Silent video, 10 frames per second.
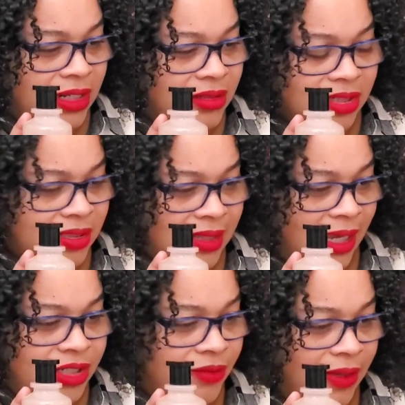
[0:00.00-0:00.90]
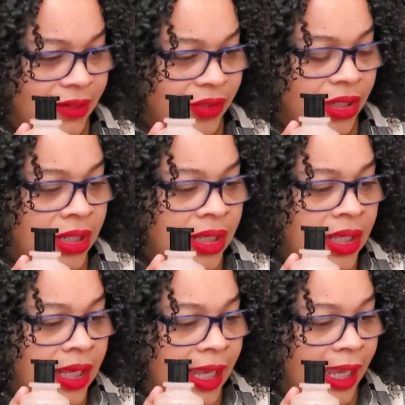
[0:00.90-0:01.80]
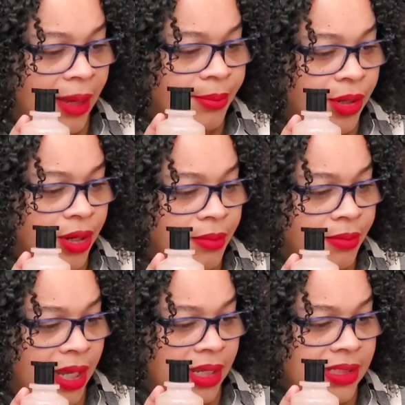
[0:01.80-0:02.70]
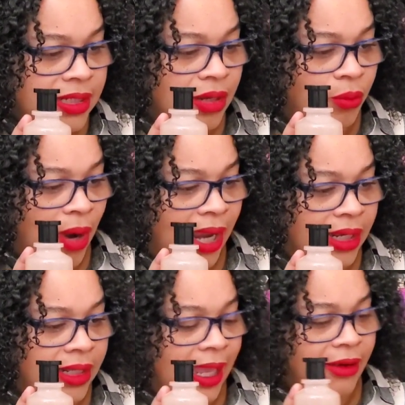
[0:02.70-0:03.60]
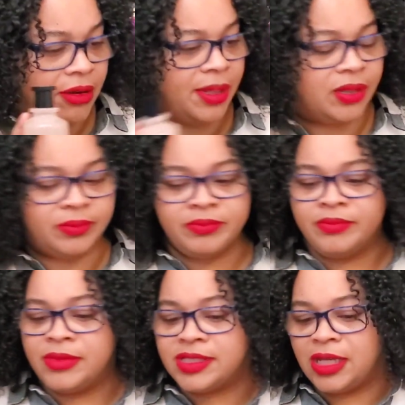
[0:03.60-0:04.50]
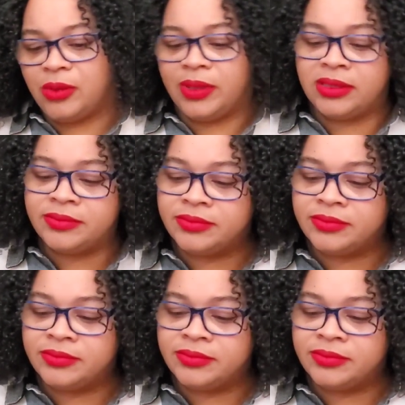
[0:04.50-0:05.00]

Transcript: seen it, just Haitian vetiver. Amber, musk, white, caramel. So